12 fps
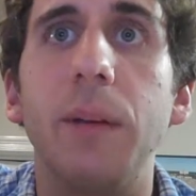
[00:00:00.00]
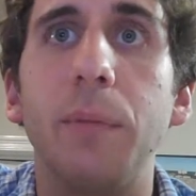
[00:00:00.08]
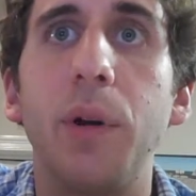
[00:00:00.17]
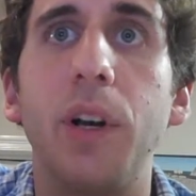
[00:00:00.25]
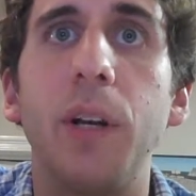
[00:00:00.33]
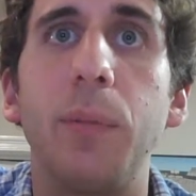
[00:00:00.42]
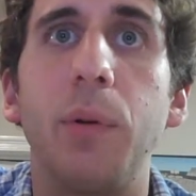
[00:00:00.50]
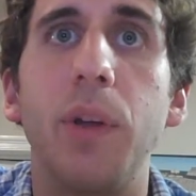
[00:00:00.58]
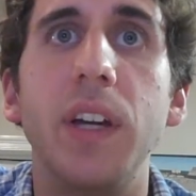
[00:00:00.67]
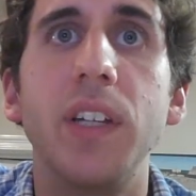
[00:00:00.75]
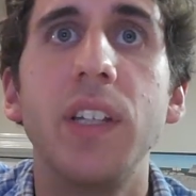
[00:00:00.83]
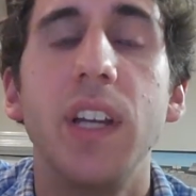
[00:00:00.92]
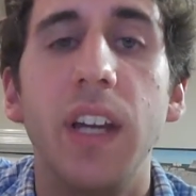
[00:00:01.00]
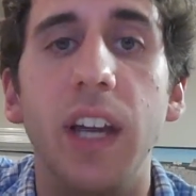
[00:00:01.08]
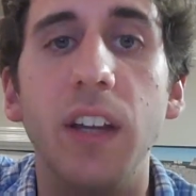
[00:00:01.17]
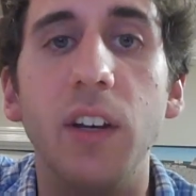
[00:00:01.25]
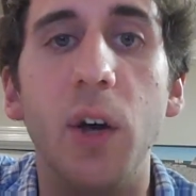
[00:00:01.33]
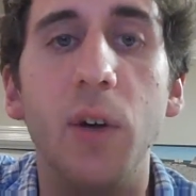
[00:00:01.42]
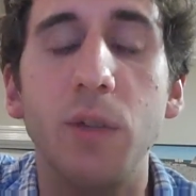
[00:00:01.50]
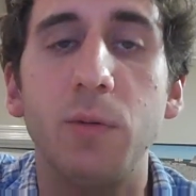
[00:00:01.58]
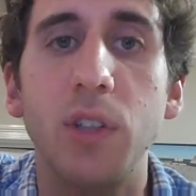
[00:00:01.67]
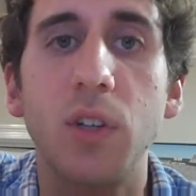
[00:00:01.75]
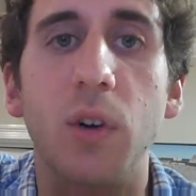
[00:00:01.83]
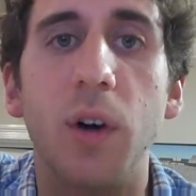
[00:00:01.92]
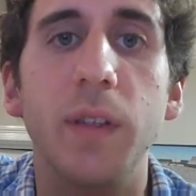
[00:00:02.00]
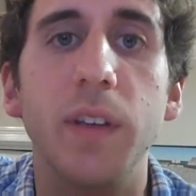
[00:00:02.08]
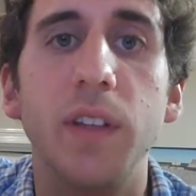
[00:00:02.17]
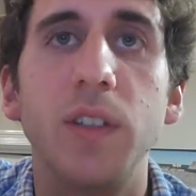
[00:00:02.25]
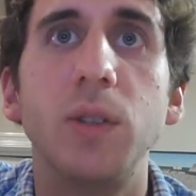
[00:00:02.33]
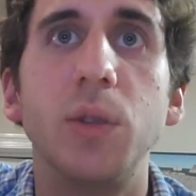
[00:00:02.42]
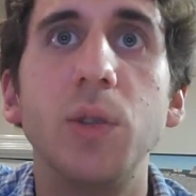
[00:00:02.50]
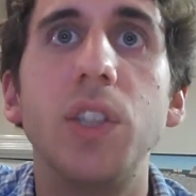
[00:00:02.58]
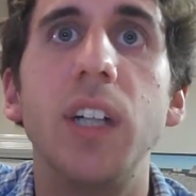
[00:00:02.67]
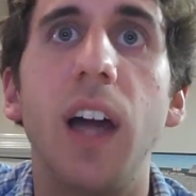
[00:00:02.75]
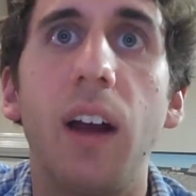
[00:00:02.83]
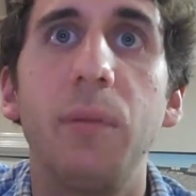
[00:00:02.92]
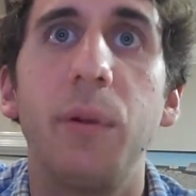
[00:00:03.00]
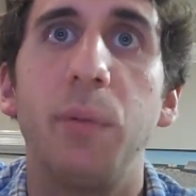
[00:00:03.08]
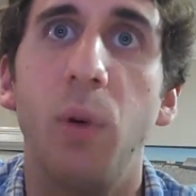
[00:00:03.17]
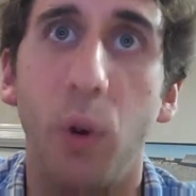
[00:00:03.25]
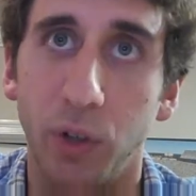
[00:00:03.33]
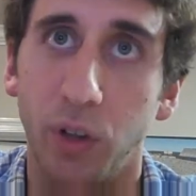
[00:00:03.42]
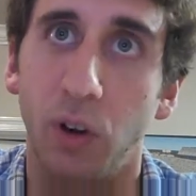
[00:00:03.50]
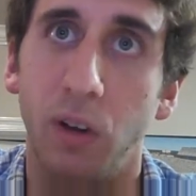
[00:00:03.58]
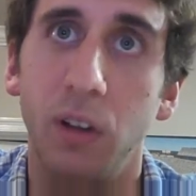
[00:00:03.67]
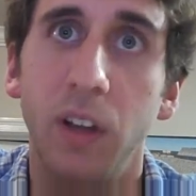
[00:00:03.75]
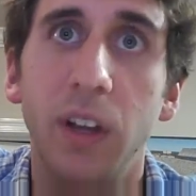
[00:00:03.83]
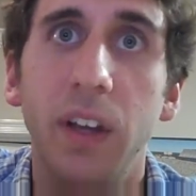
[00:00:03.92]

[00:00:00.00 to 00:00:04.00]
and put into place and known as what's called the Tegucigalpa Protocol.